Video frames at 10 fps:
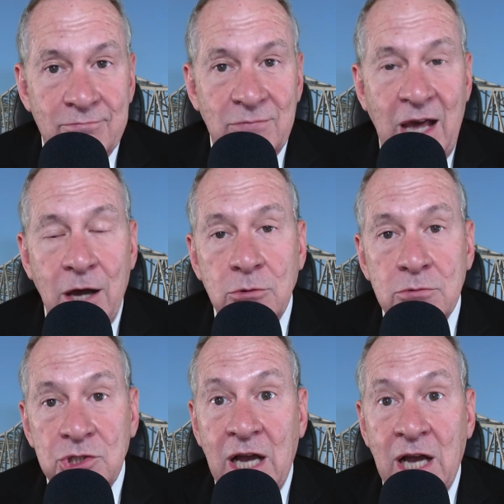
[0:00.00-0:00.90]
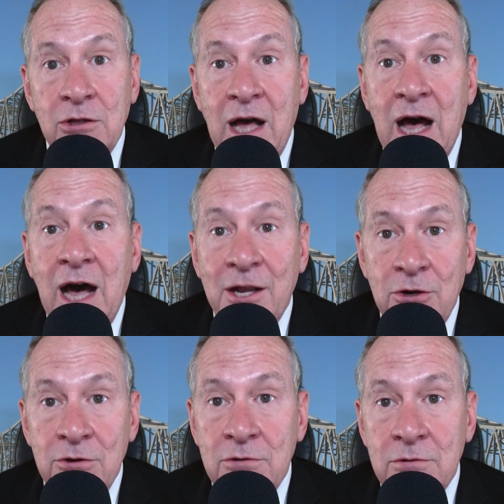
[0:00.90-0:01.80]
Thou shalt
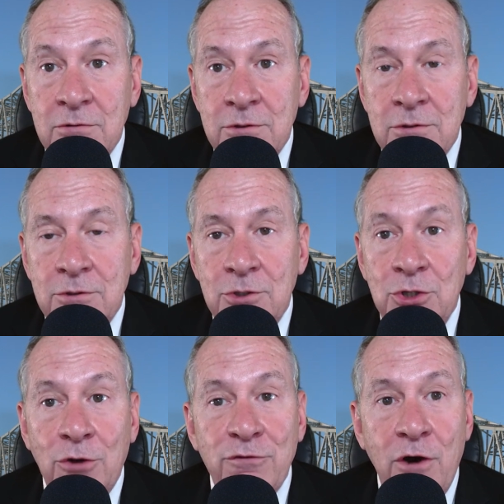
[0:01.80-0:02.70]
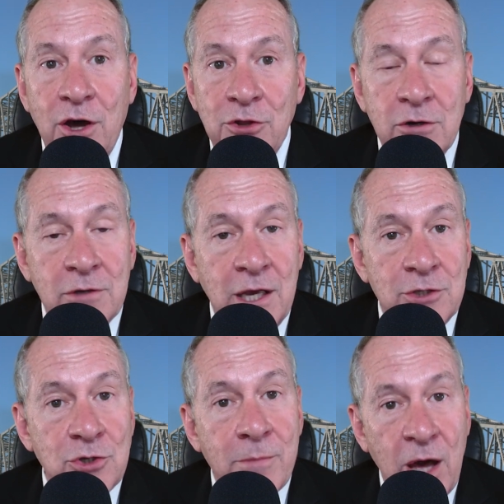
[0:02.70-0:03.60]
honor your father
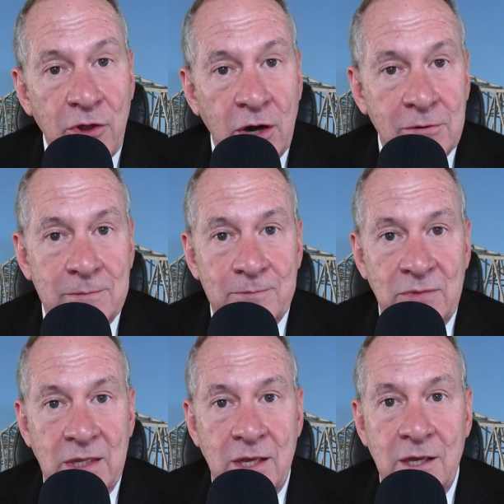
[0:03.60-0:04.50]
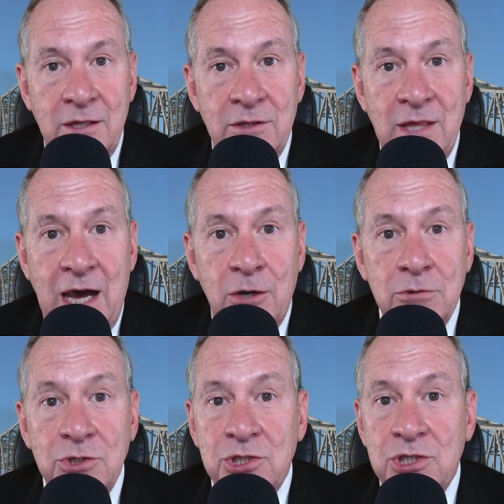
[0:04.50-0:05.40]
and your mother. Thou
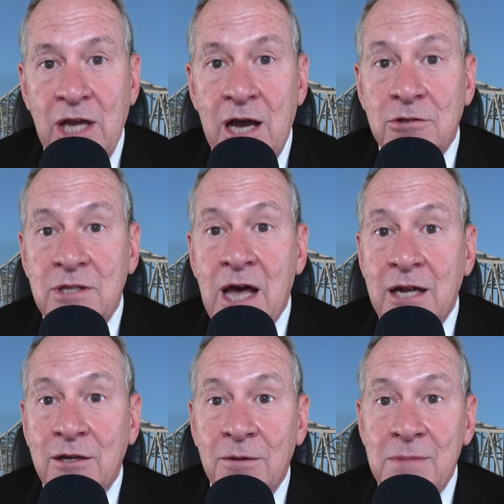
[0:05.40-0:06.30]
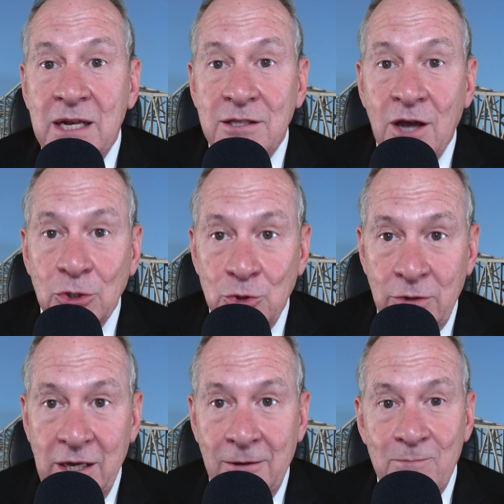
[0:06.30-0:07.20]
shalt not commit
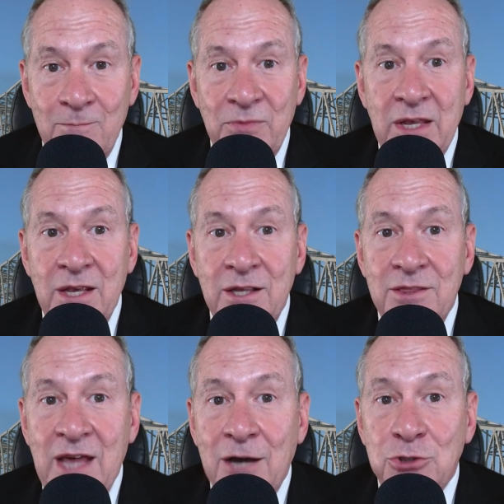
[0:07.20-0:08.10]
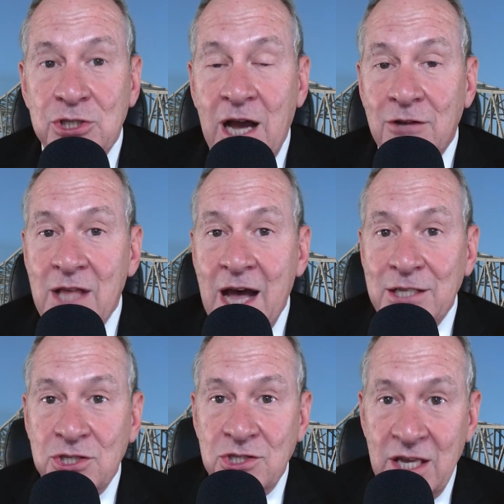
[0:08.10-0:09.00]
adultery. Thou shalt not
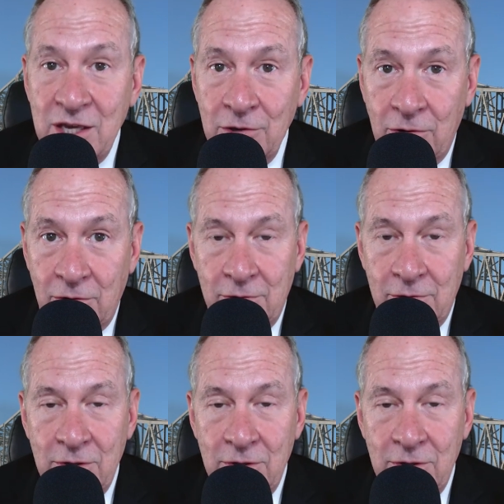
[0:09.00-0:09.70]
steal.